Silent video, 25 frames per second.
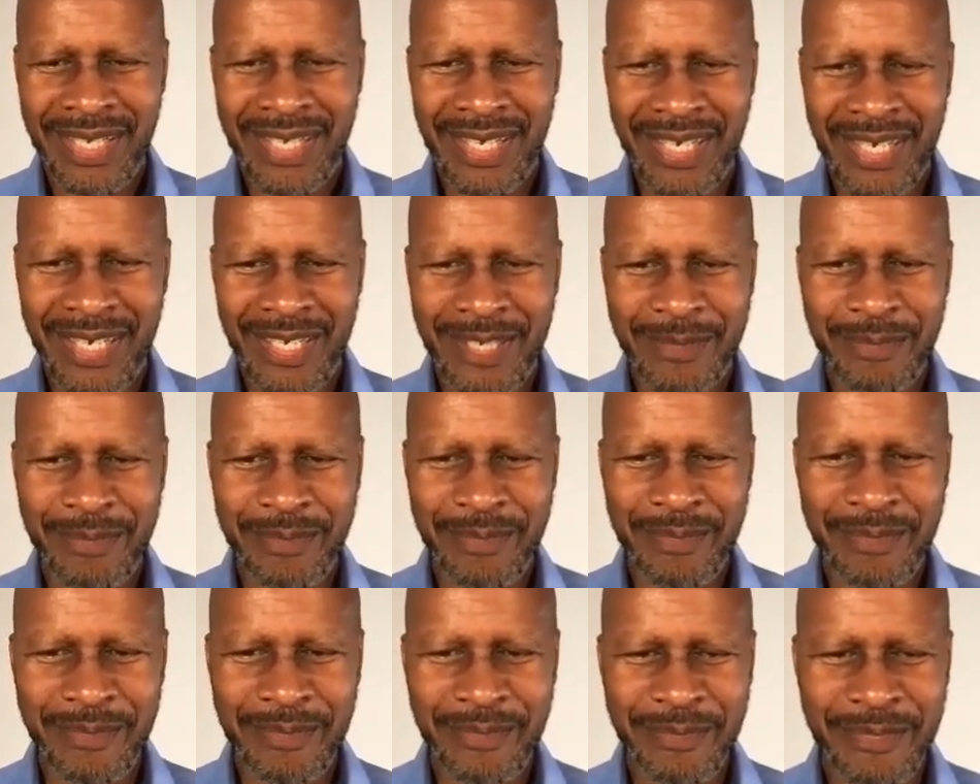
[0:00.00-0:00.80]

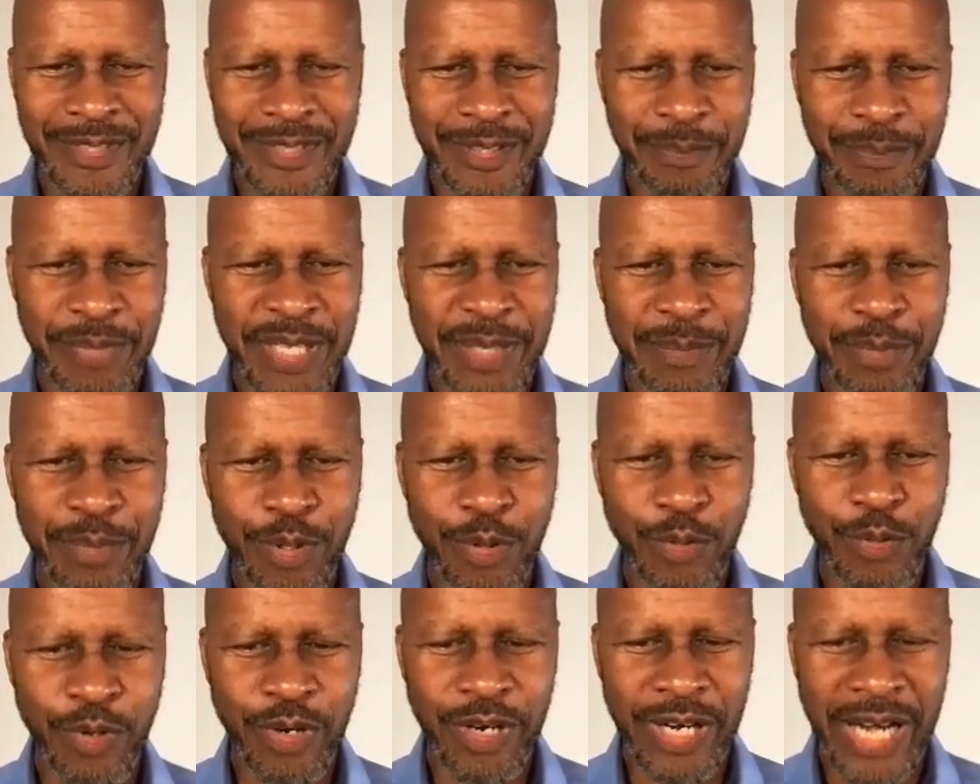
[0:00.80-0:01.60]
the
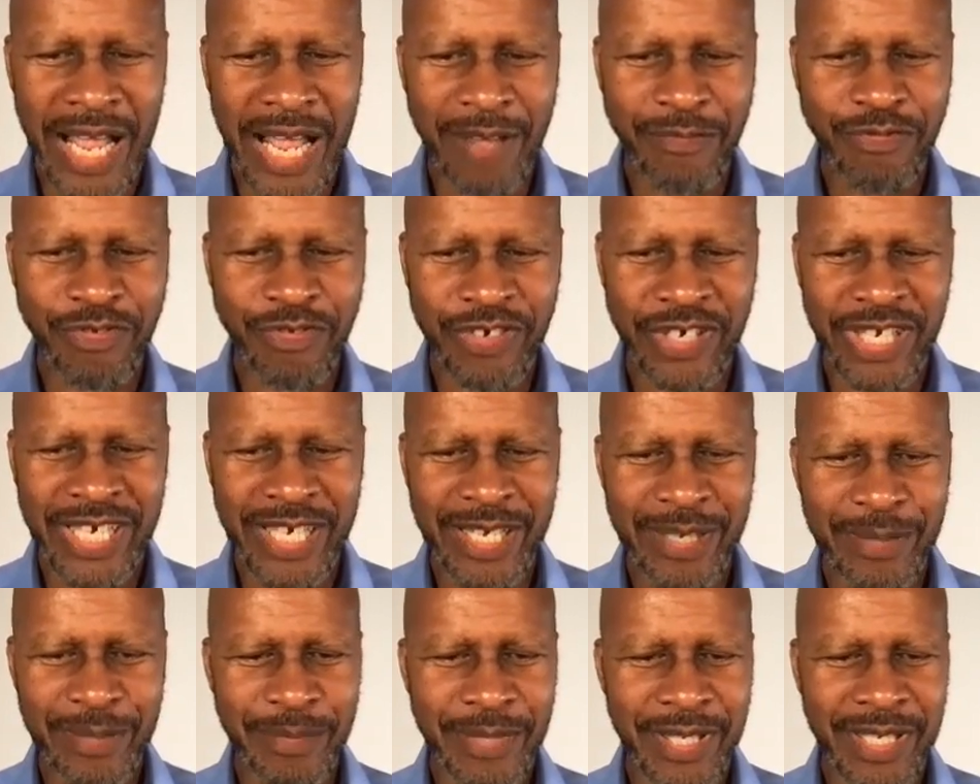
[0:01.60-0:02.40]
people were after
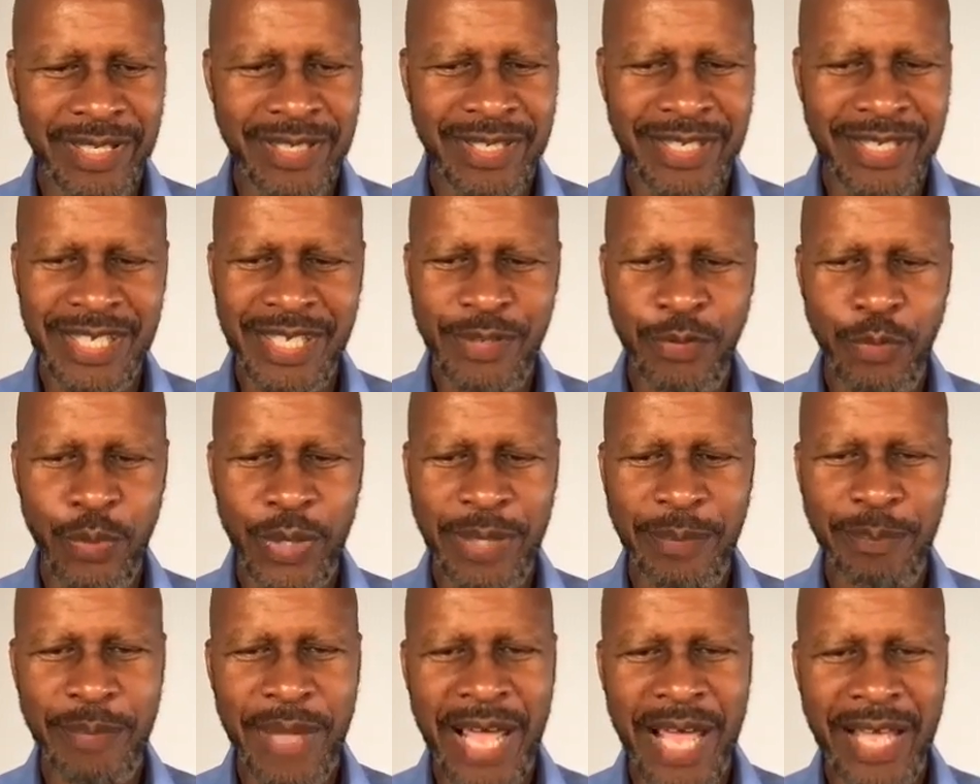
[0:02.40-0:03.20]
him, and he
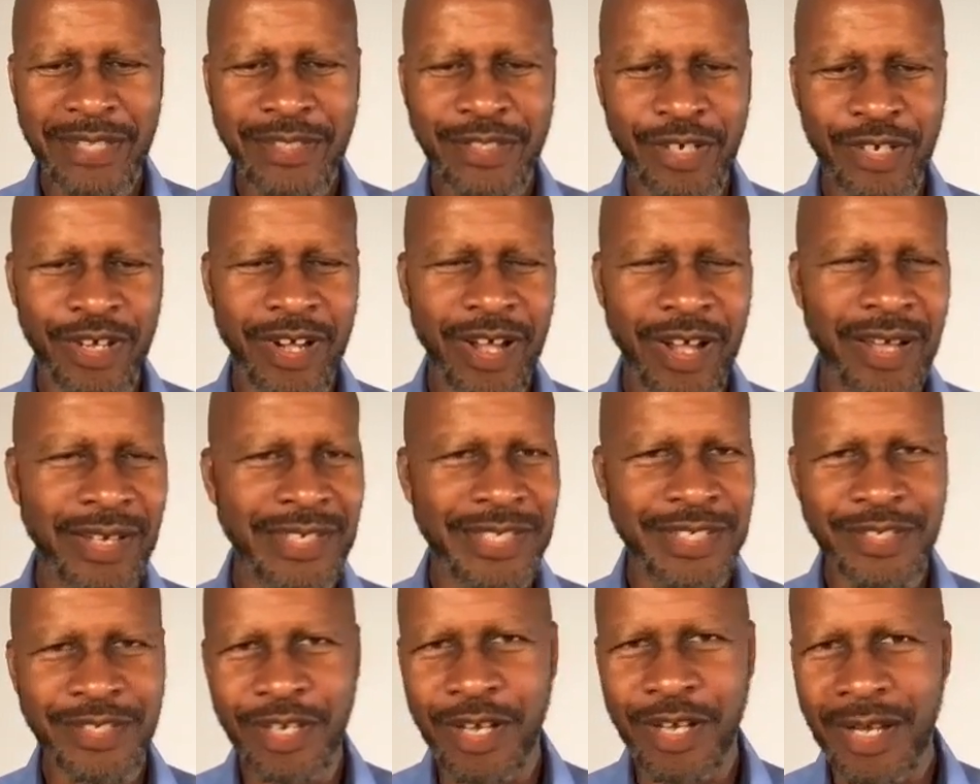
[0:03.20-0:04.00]
went back to
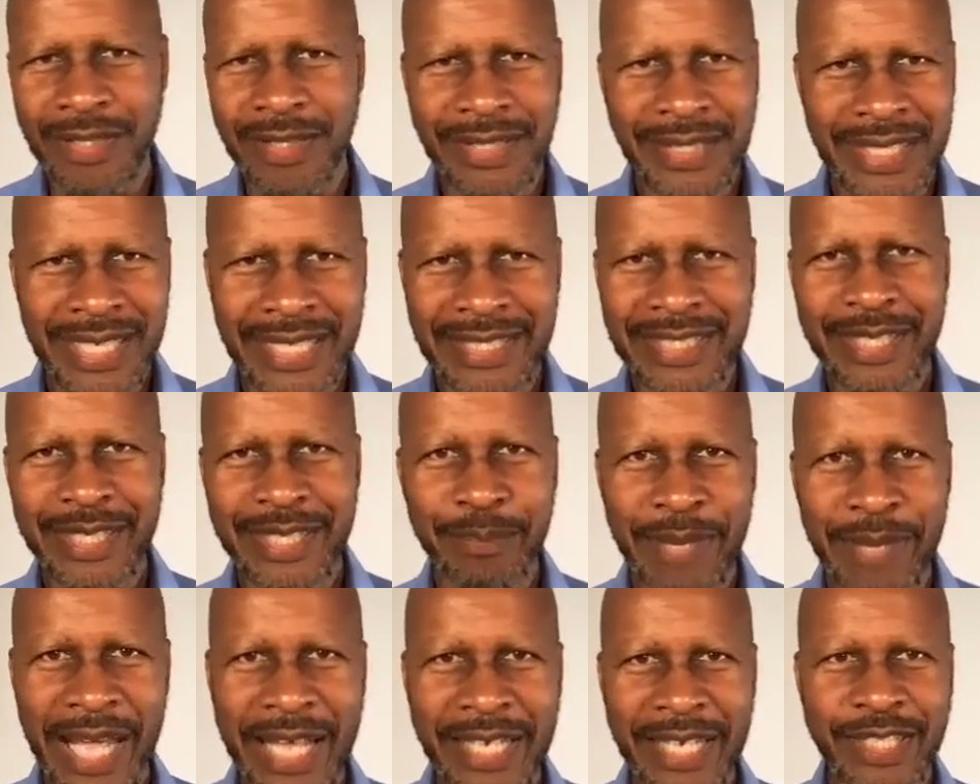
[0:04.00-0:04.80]
God, and God sent
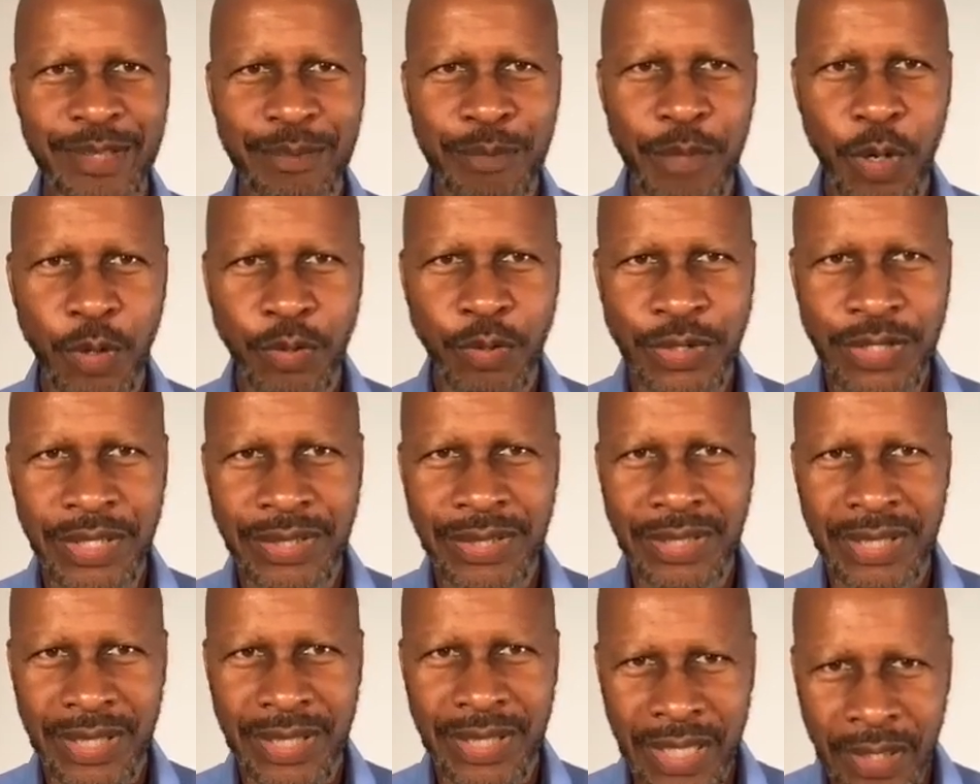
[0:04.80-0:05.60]
him back to
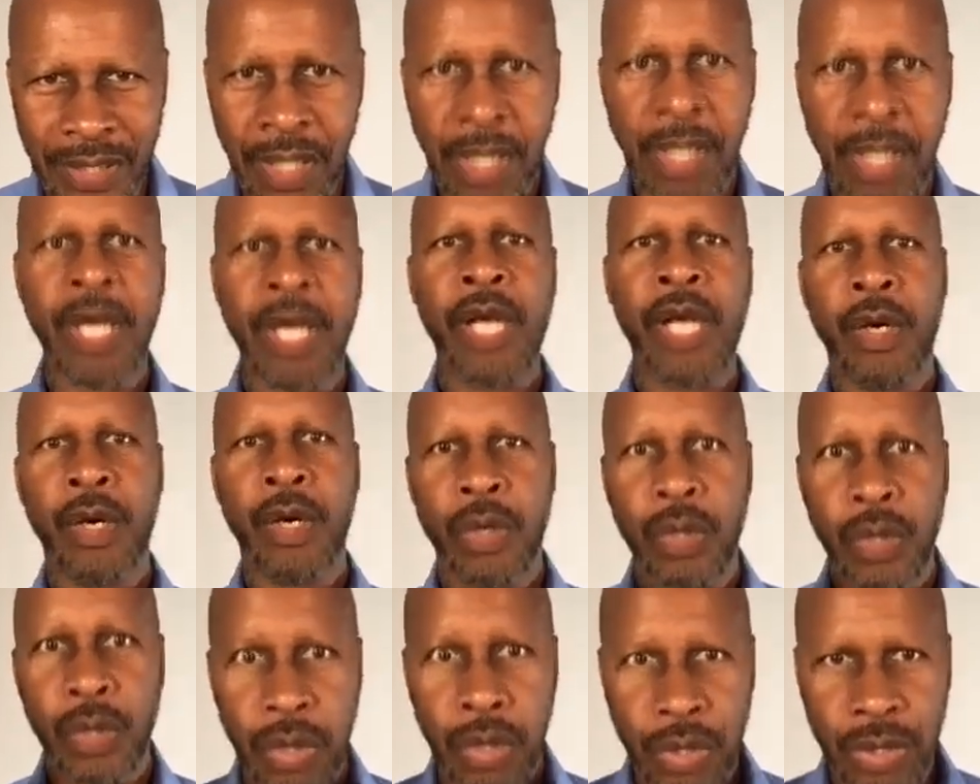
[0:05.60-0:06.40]
Moses, and then,
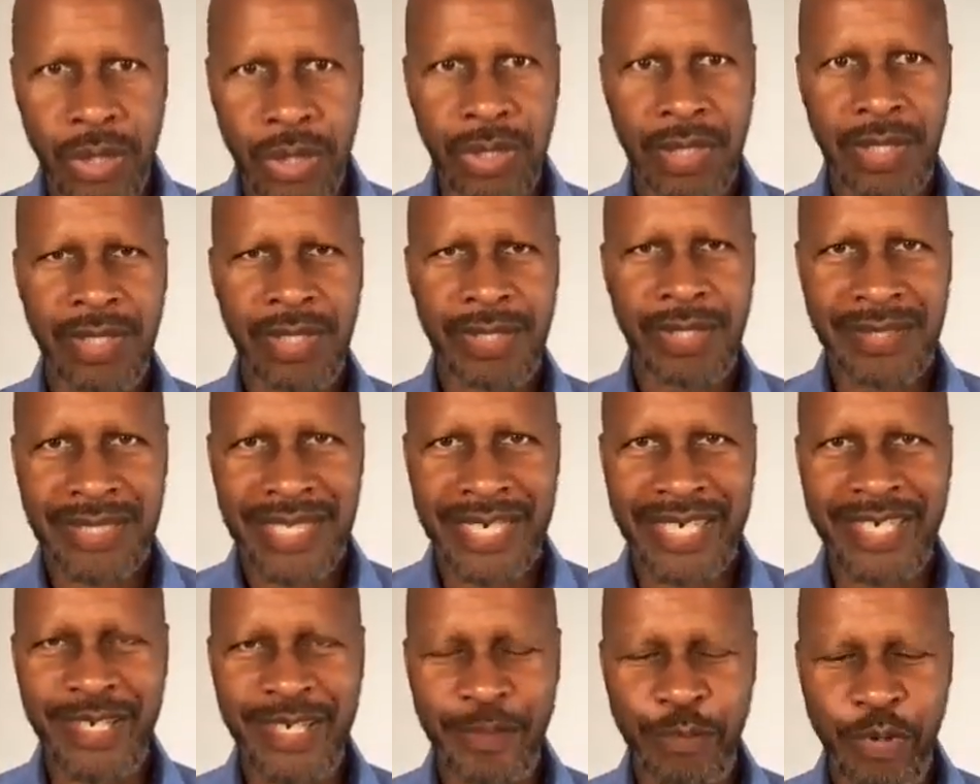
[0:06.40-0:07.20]
whew,
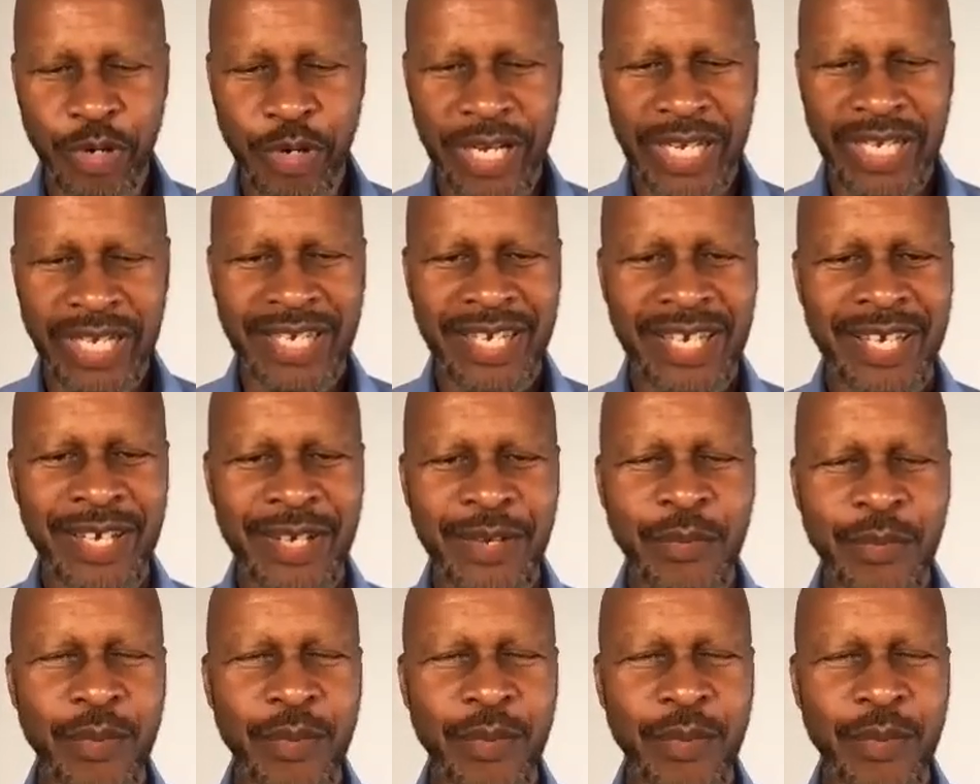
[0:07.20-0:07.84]
take a break.